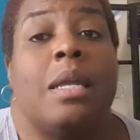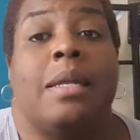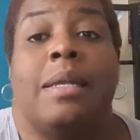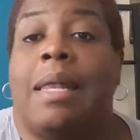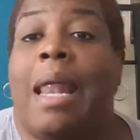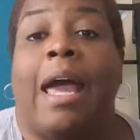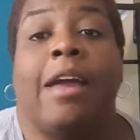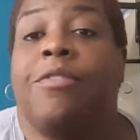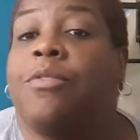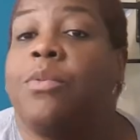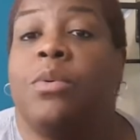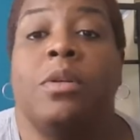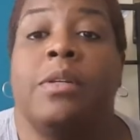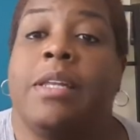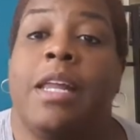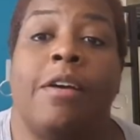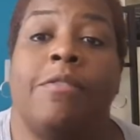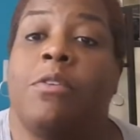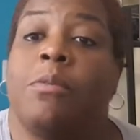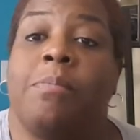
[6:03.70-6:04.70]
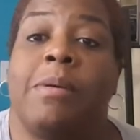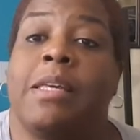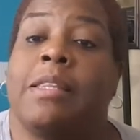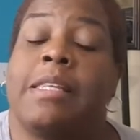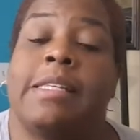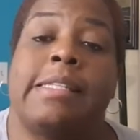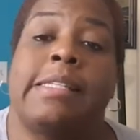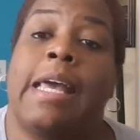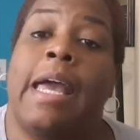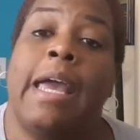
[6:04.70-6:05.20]
Life will never be
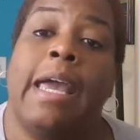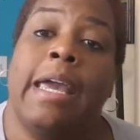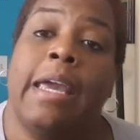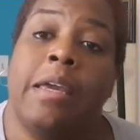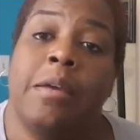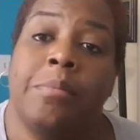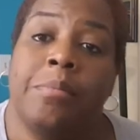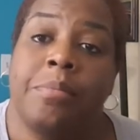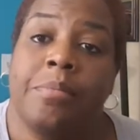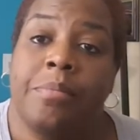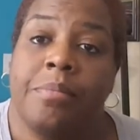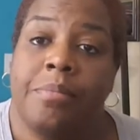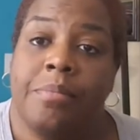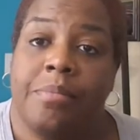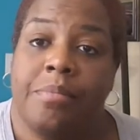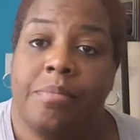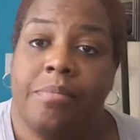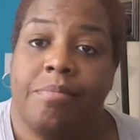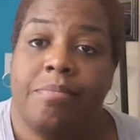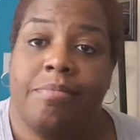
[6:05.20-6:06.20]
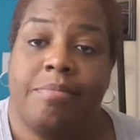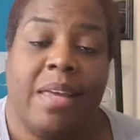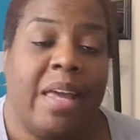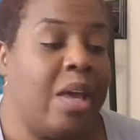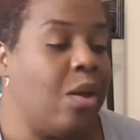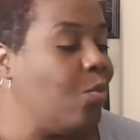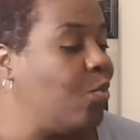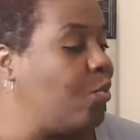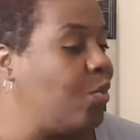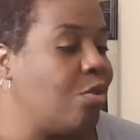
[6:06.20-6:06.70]
the same.
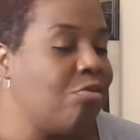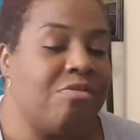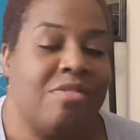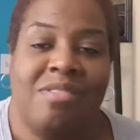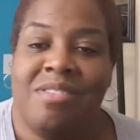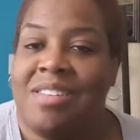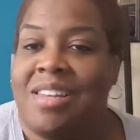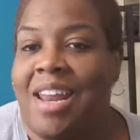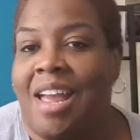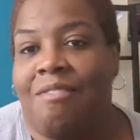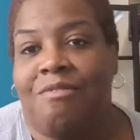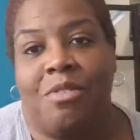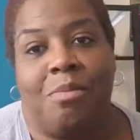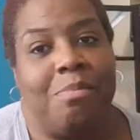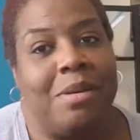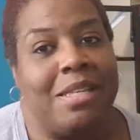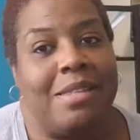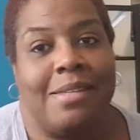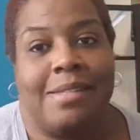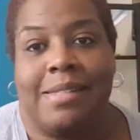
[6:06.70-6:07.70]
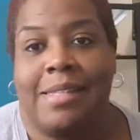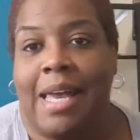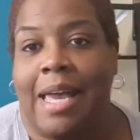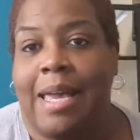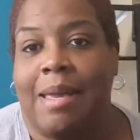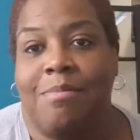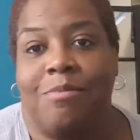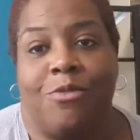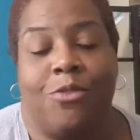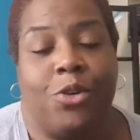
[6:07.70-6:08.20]
It will never be the
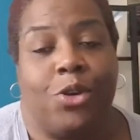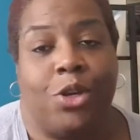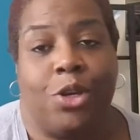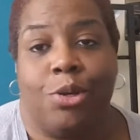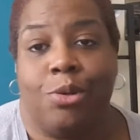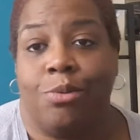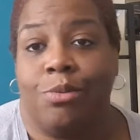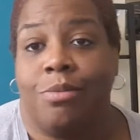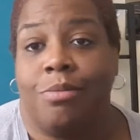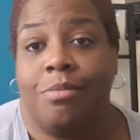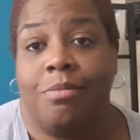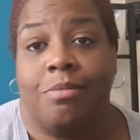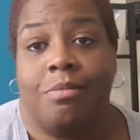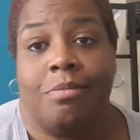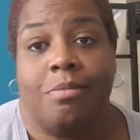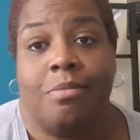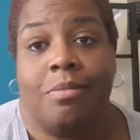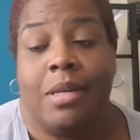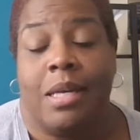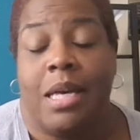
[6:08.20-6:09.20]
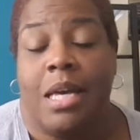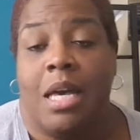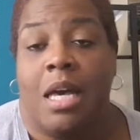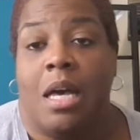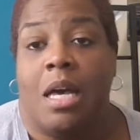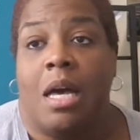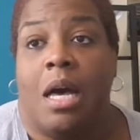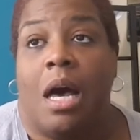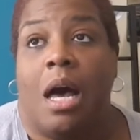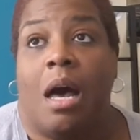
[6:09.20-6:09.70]
same for you.
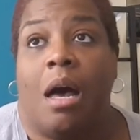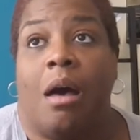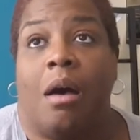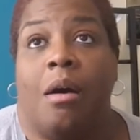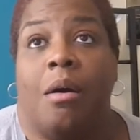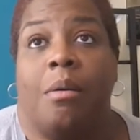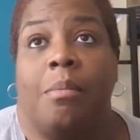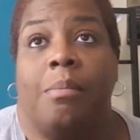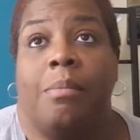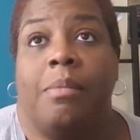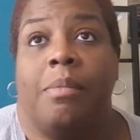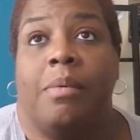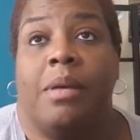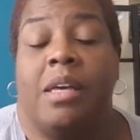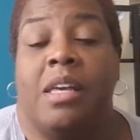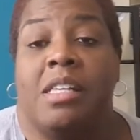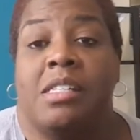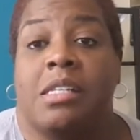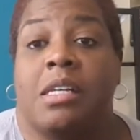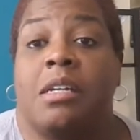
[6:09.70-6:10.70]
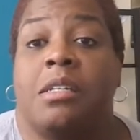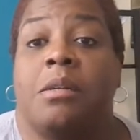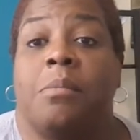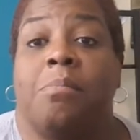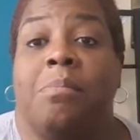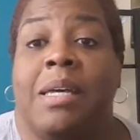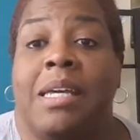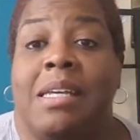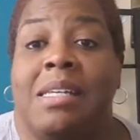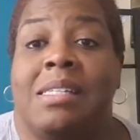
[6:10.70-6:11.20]
Um... It's going to
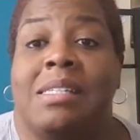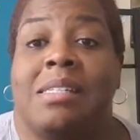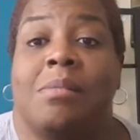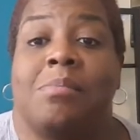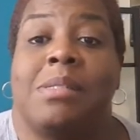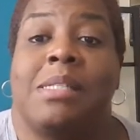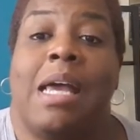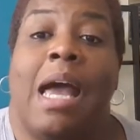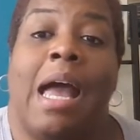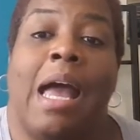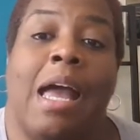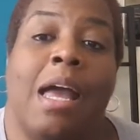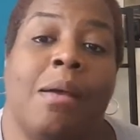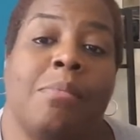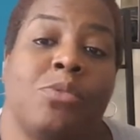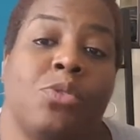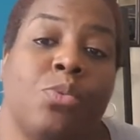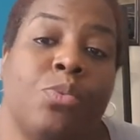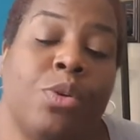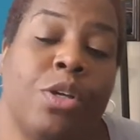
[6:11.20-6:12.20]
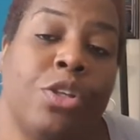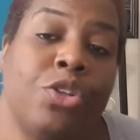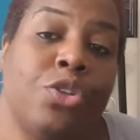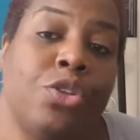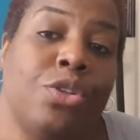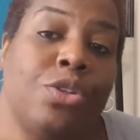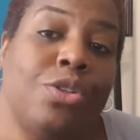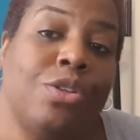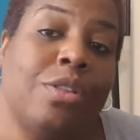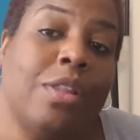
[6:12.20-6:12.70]
be some times
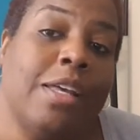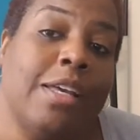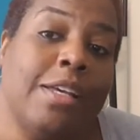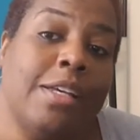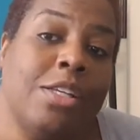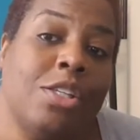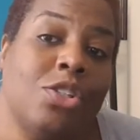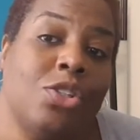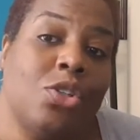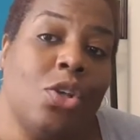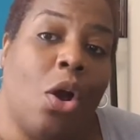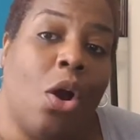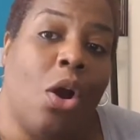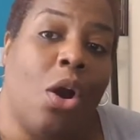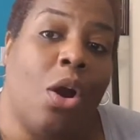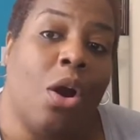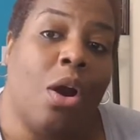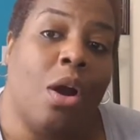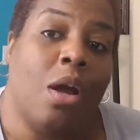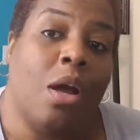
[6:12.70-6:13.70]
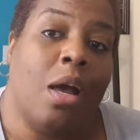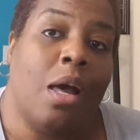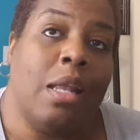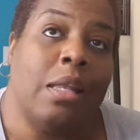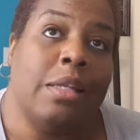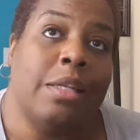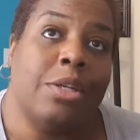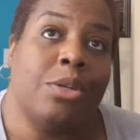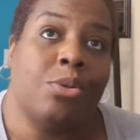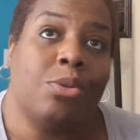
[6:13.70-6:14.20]
when things are a
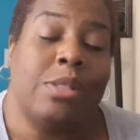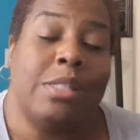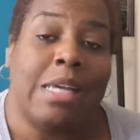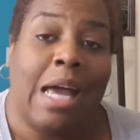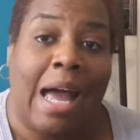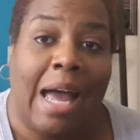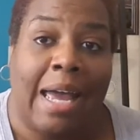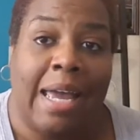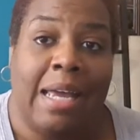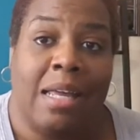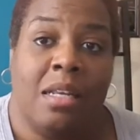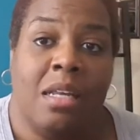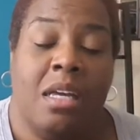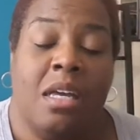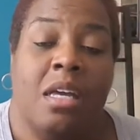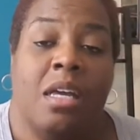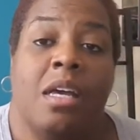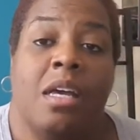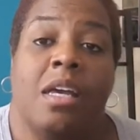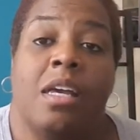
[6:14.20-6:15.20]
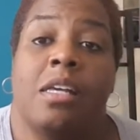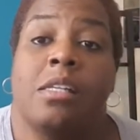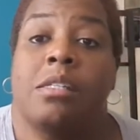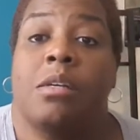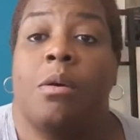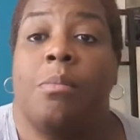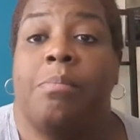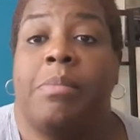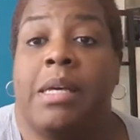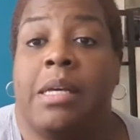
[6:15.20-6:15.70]
little tight. It's
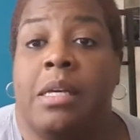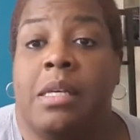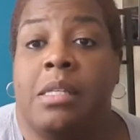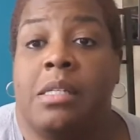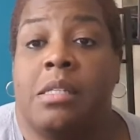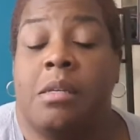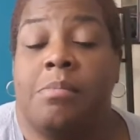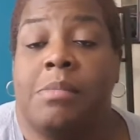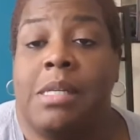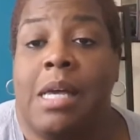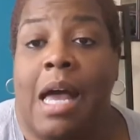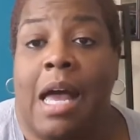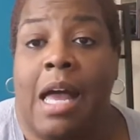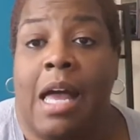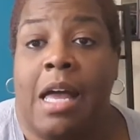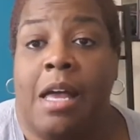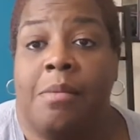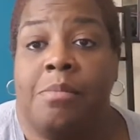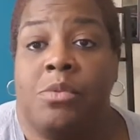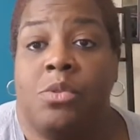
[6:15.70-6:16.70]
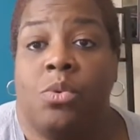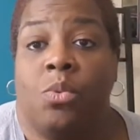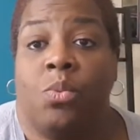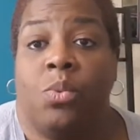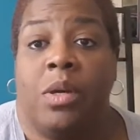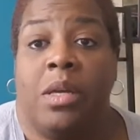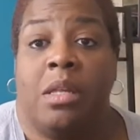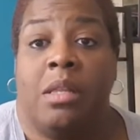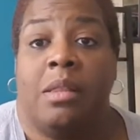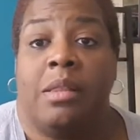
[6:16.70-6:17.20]
going to be some times
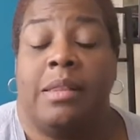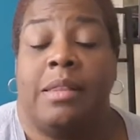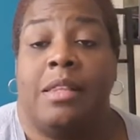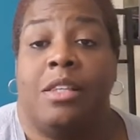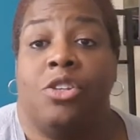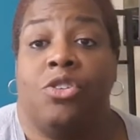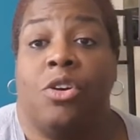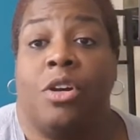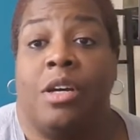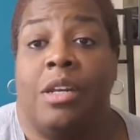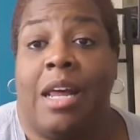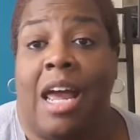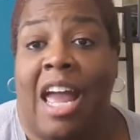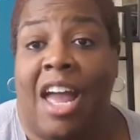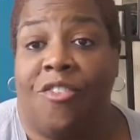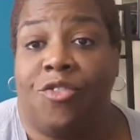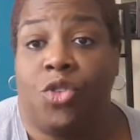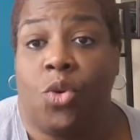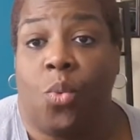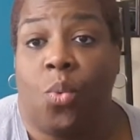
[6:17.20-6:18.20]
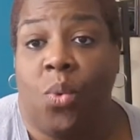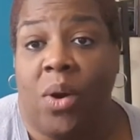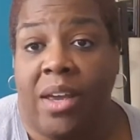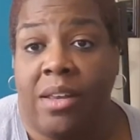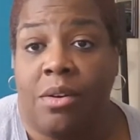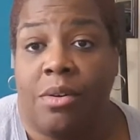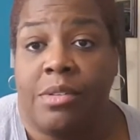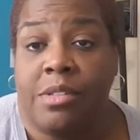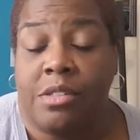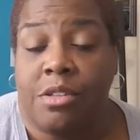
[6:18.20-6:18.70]
when you're going to have to
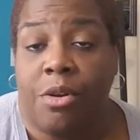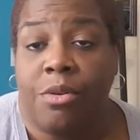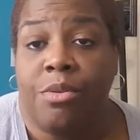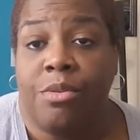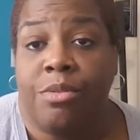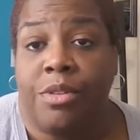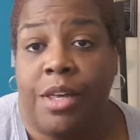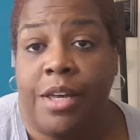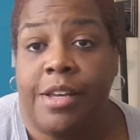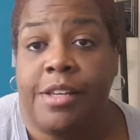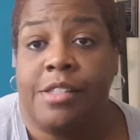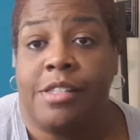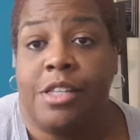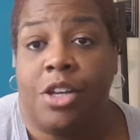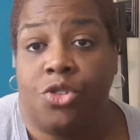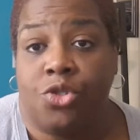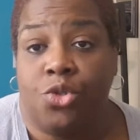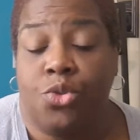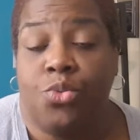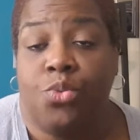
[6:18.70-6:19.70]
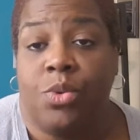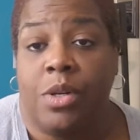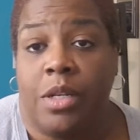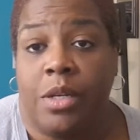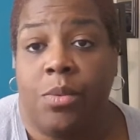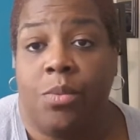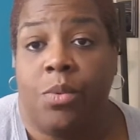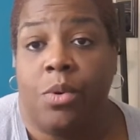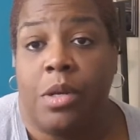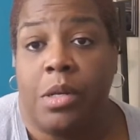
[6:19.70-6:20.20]
wait on certain things that you
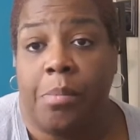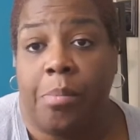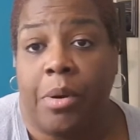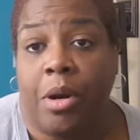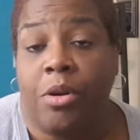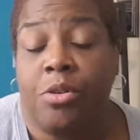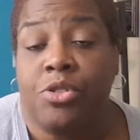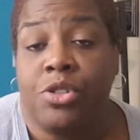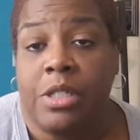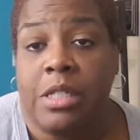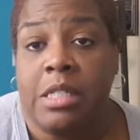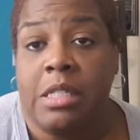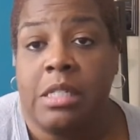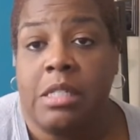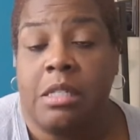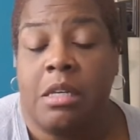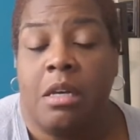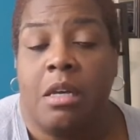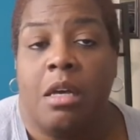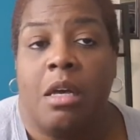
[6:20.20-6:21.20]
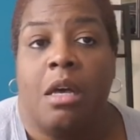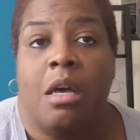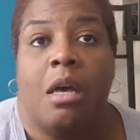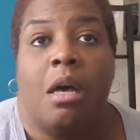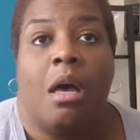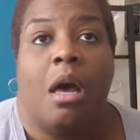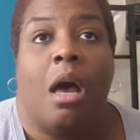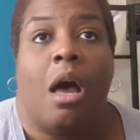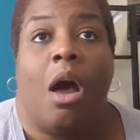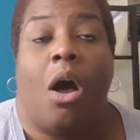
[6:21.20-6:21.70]
really want to purchase
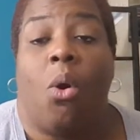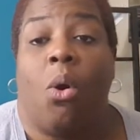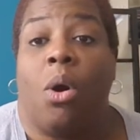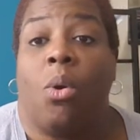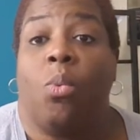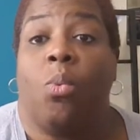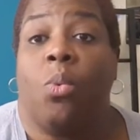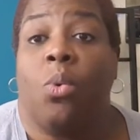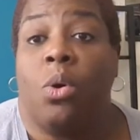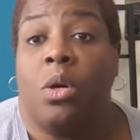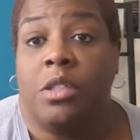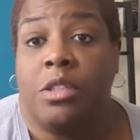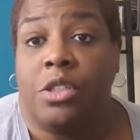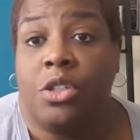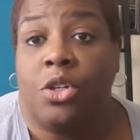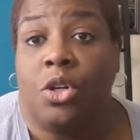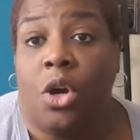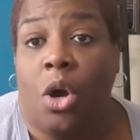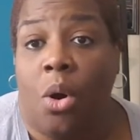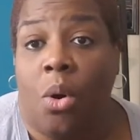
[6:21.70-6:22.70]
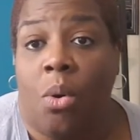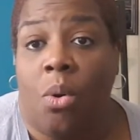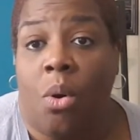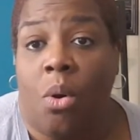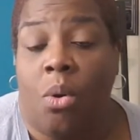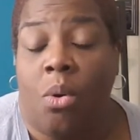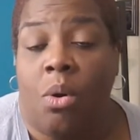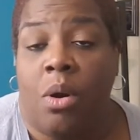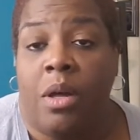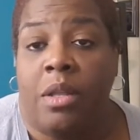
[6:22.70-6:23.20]
or want to
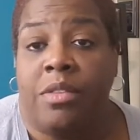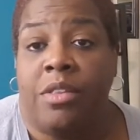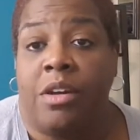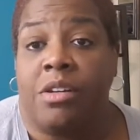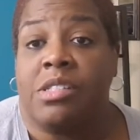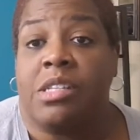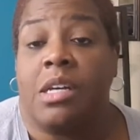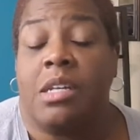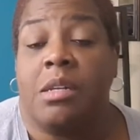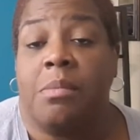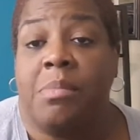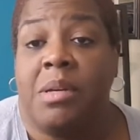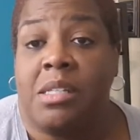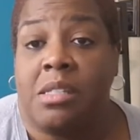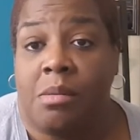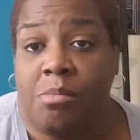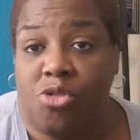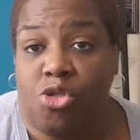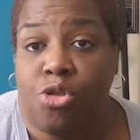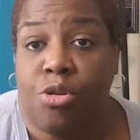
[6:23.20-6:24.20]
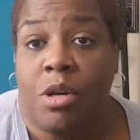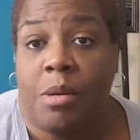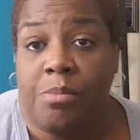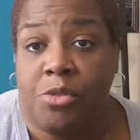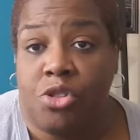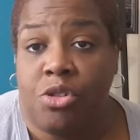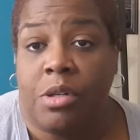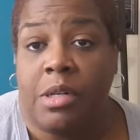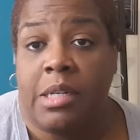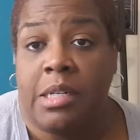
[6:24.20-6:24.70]
go on. There's going to be some
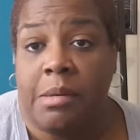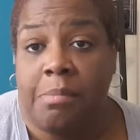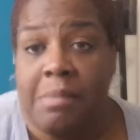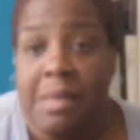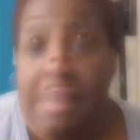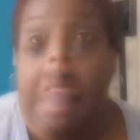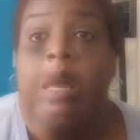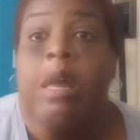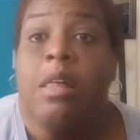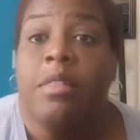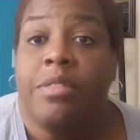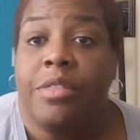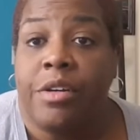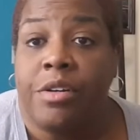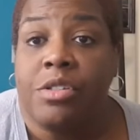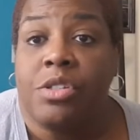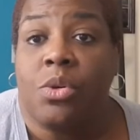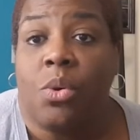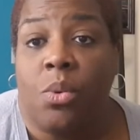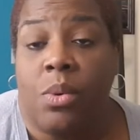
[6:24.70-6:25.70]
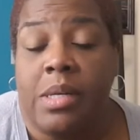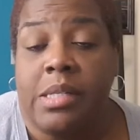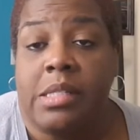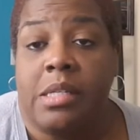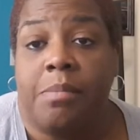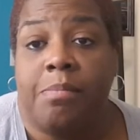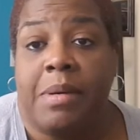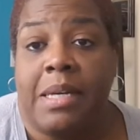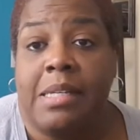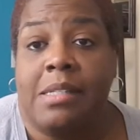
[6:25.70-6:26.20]
trips you're going to miss. There's going
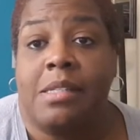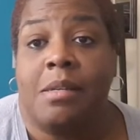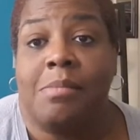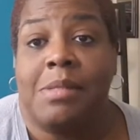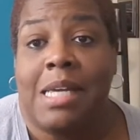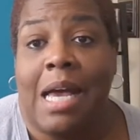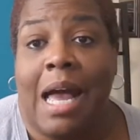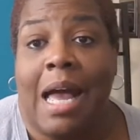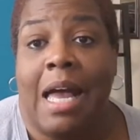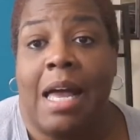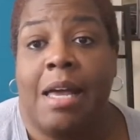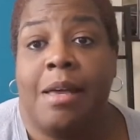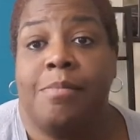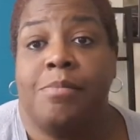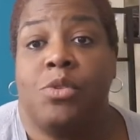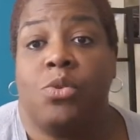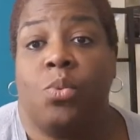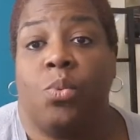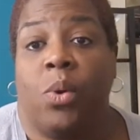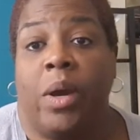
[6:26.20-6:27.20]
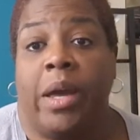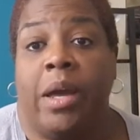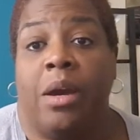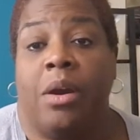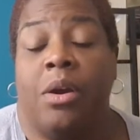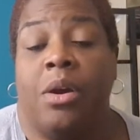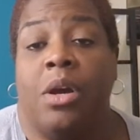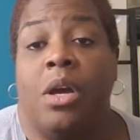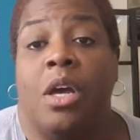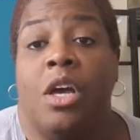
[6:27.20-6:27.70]
to be some times
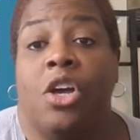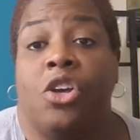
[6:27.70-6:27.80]
where